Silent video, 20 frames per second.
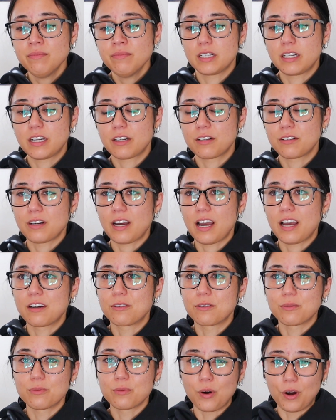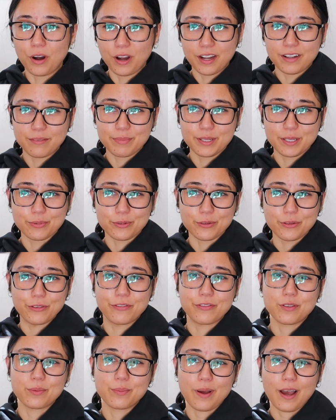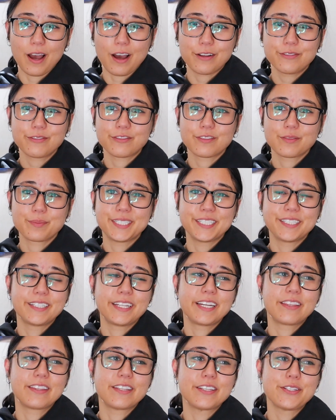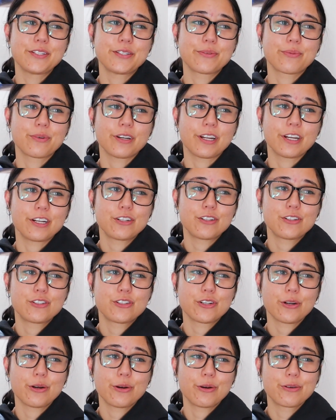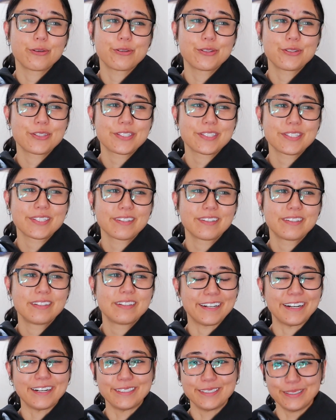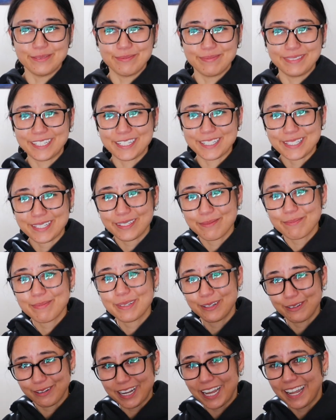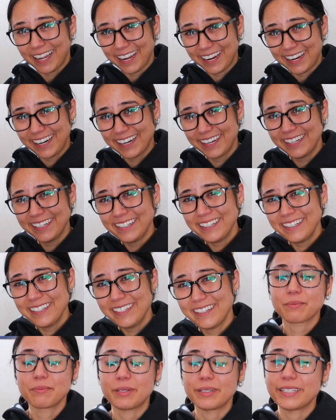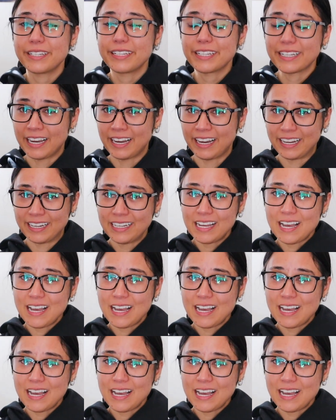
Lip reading: And I don't want people to feel bad for me. Like, this is what I chose, and it's gonna be okay. But yeah,